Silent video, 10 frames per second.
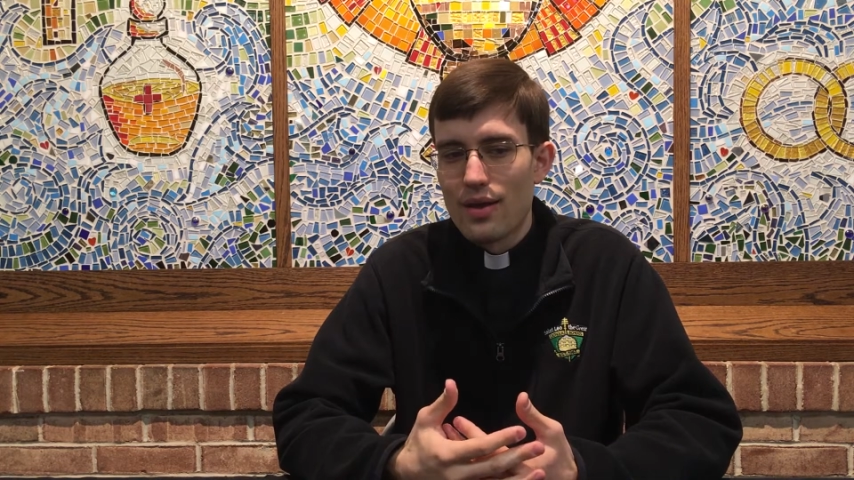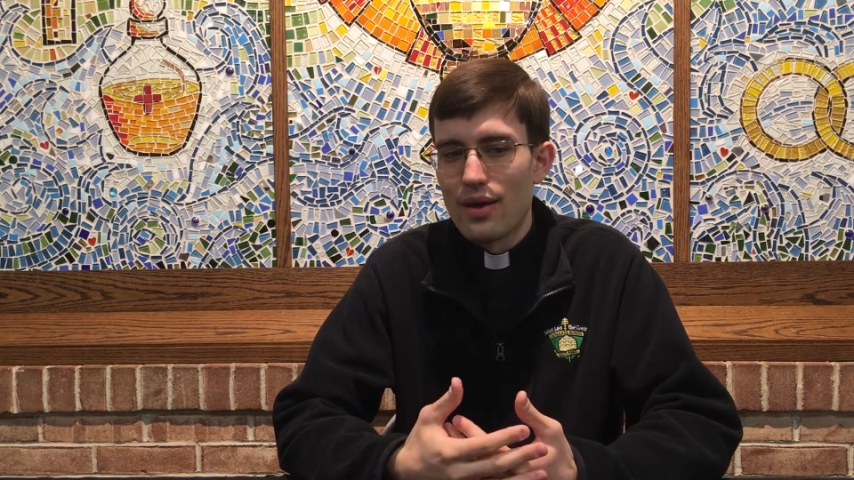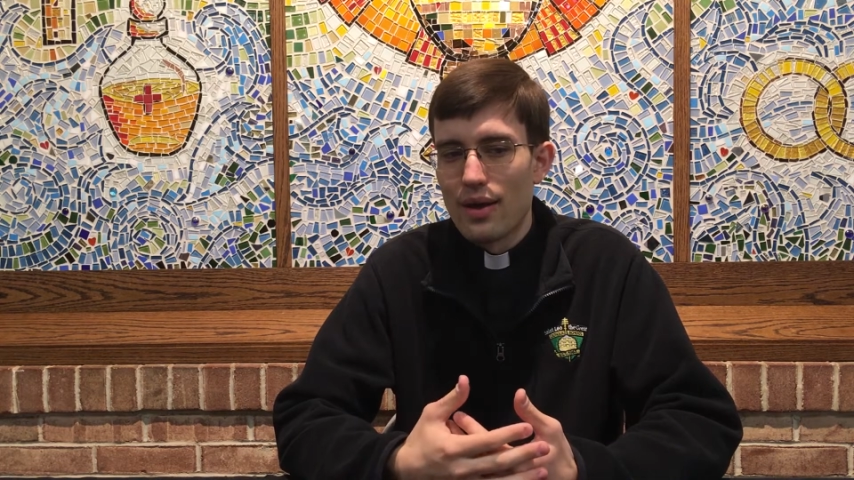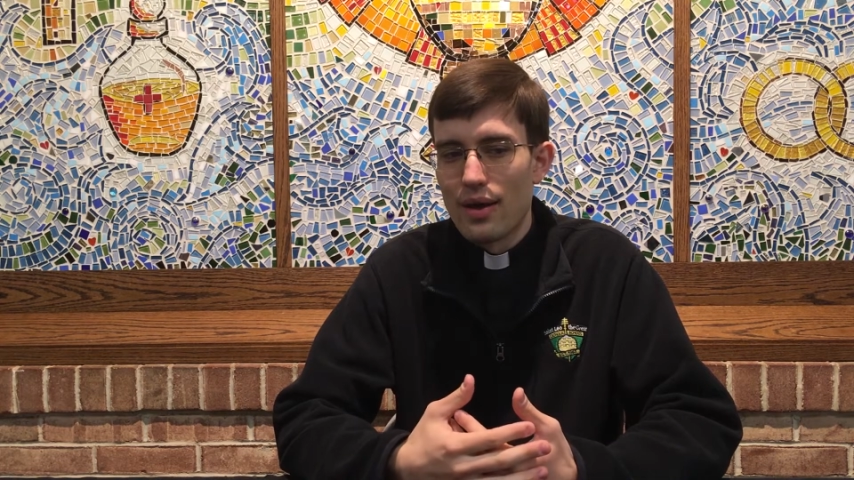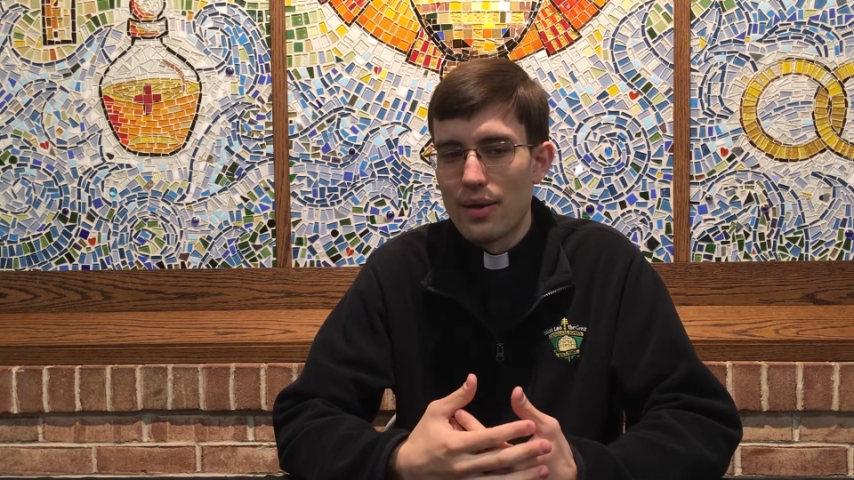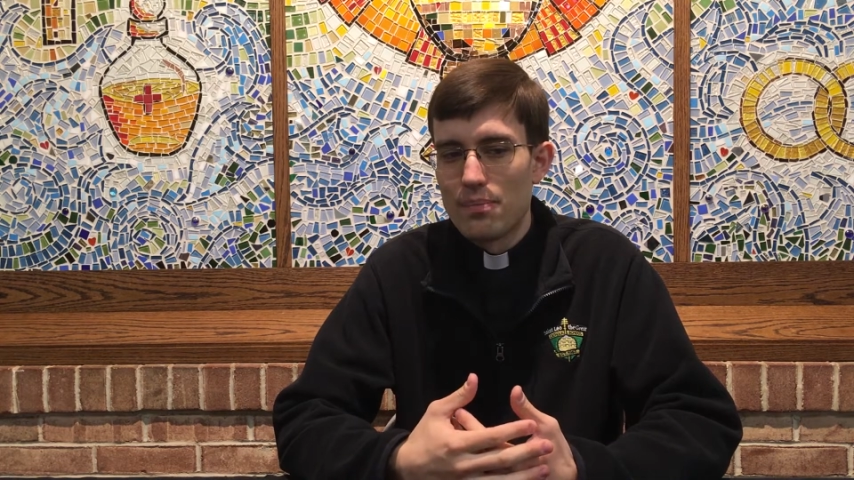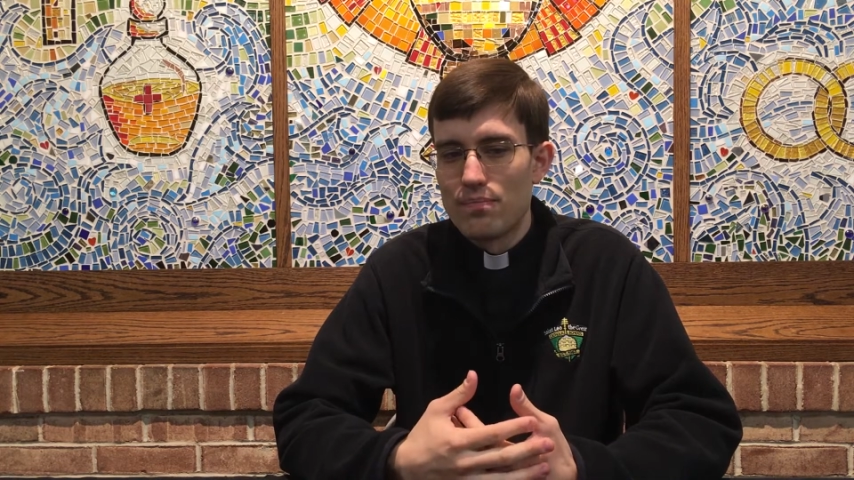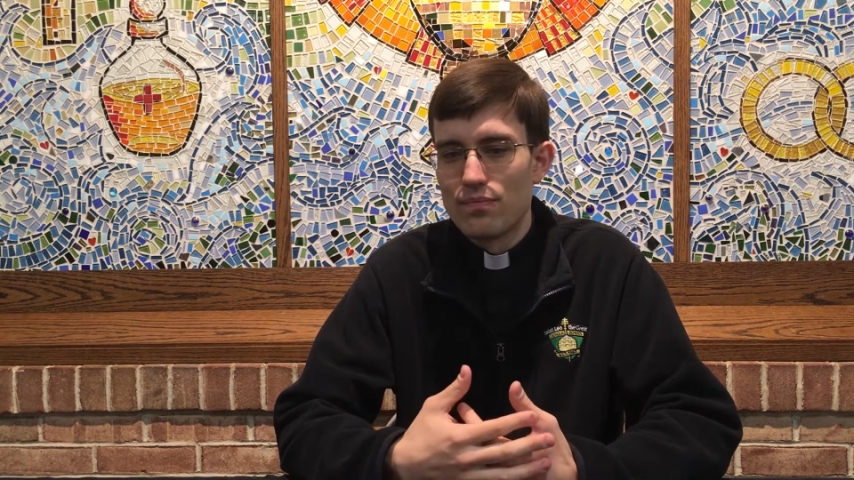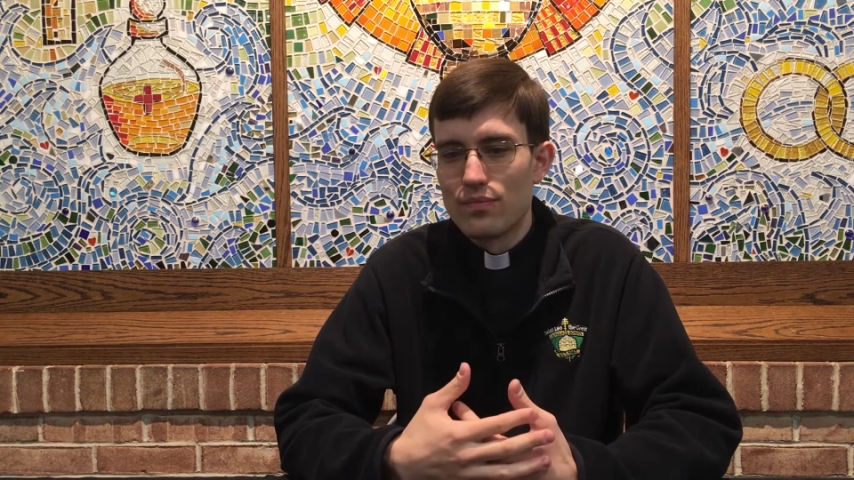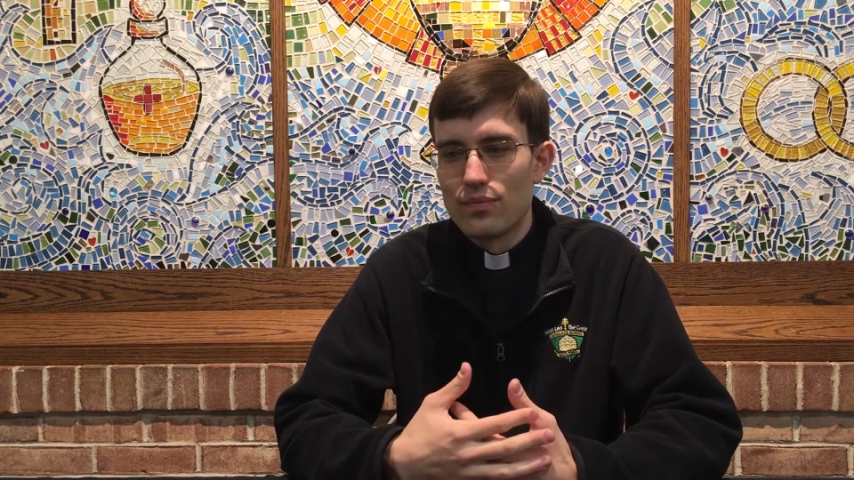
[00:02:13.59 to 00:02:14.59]

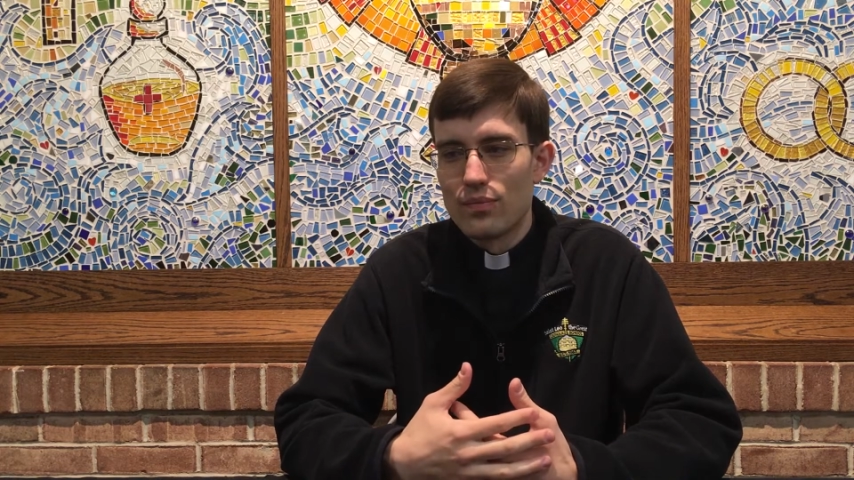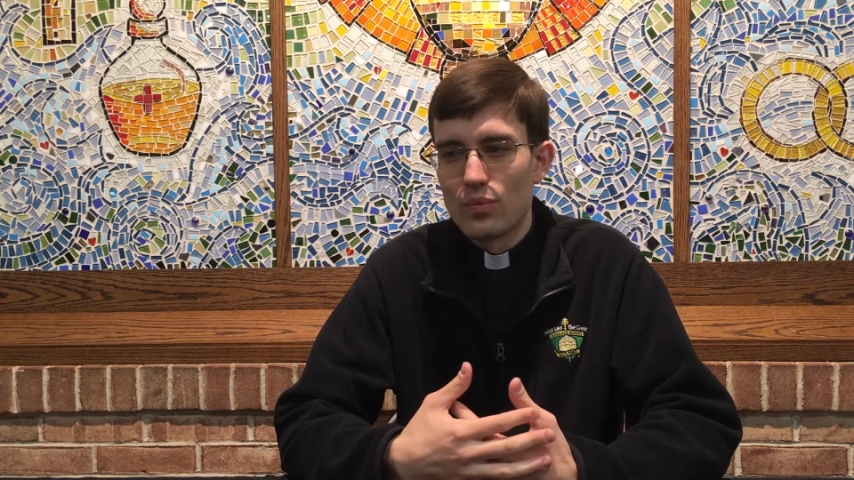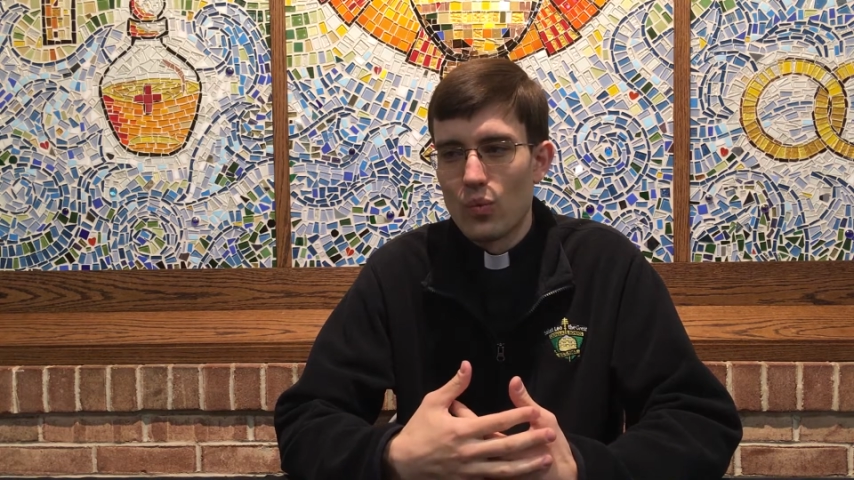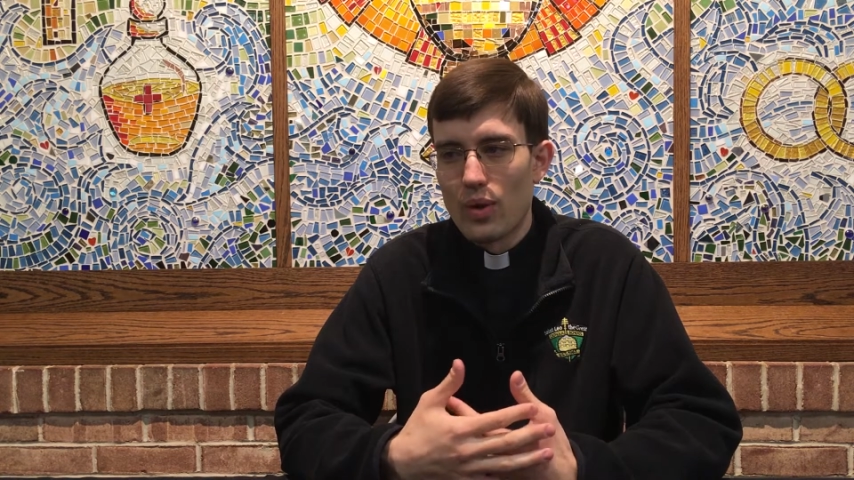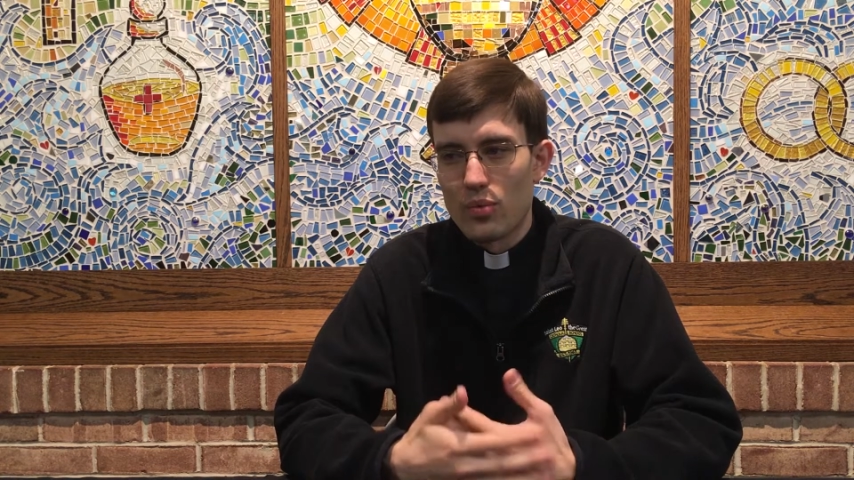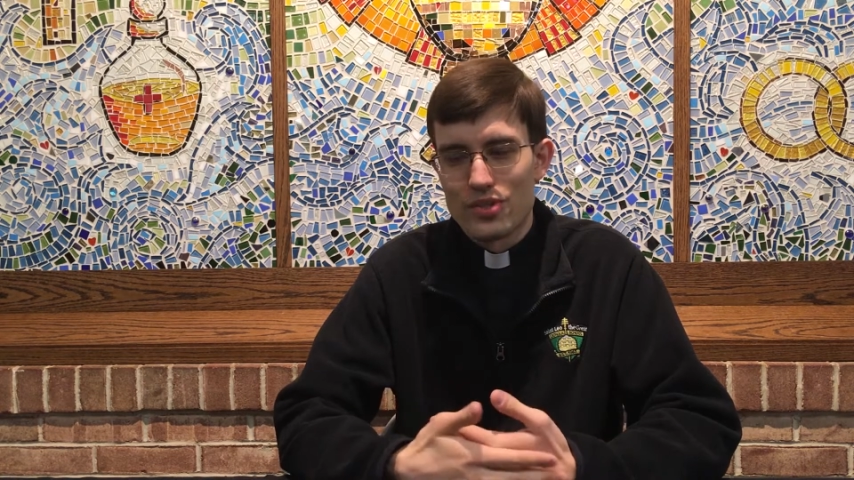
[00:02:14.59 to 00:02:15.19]
when we're